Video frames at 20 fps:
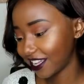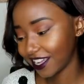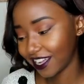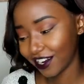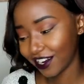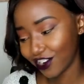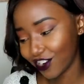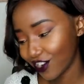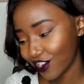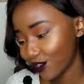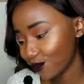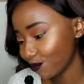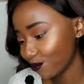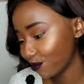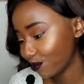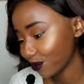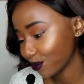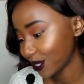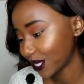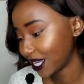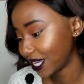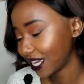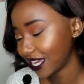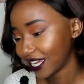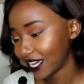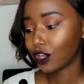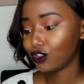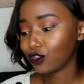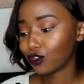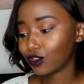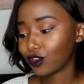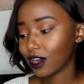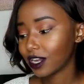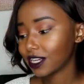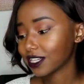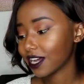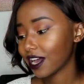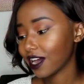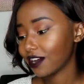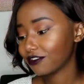Nope. You
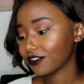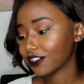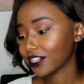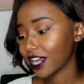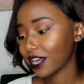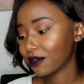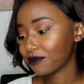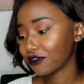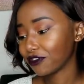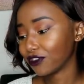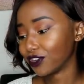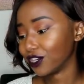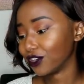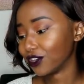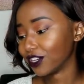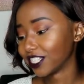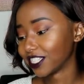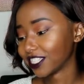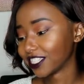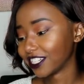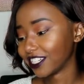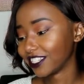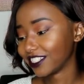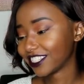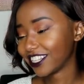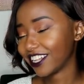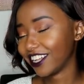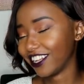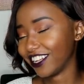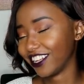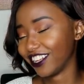don't have time for nonsense.